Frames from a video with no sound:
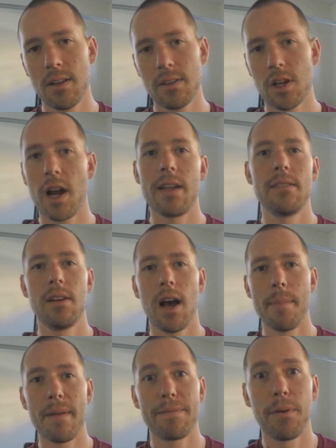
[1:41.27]
Sorry, I
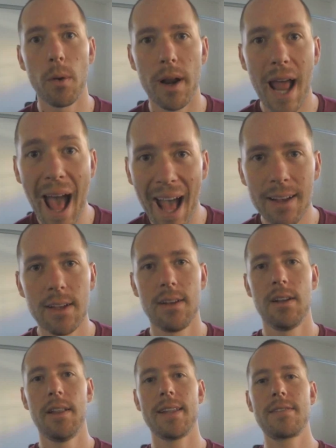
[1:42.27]
meant foreign.
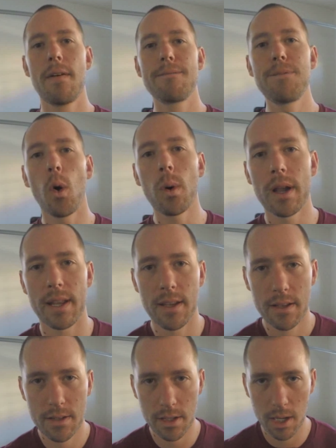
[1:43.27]
Ha! That's
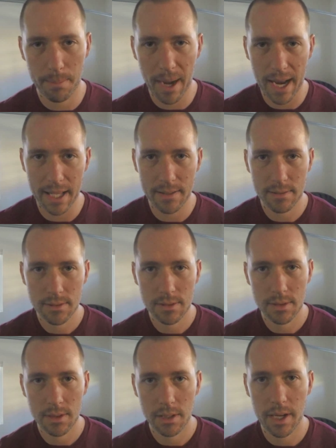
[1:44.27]
foreign to your body,
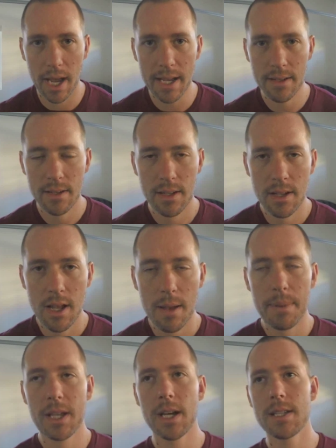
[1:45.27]
okay?
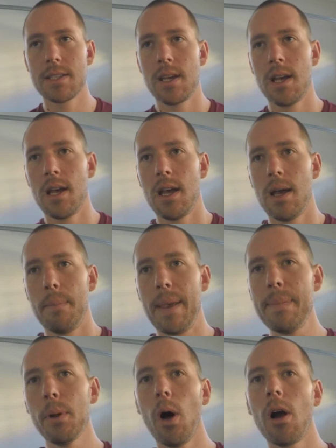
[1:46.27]
Because
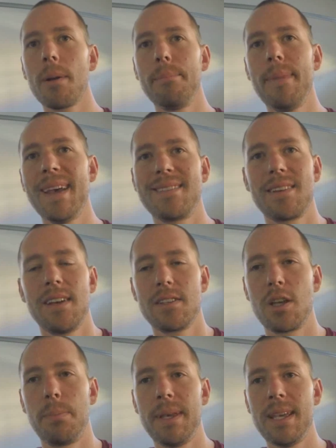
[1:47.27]
people aren't meant
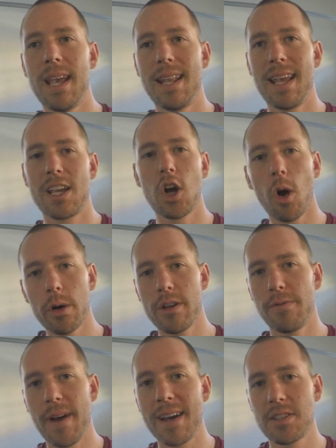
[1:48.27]
to be in a
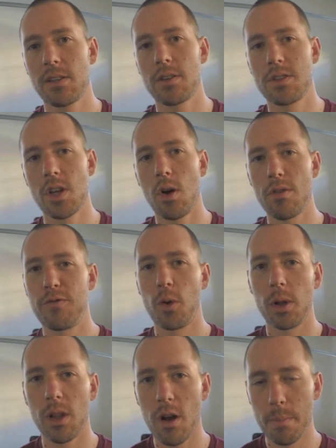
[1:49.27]
cardiovascular zone
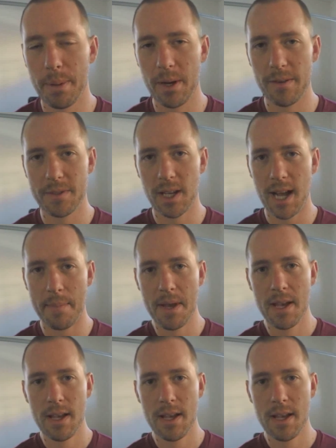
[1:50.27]
for a long period of time.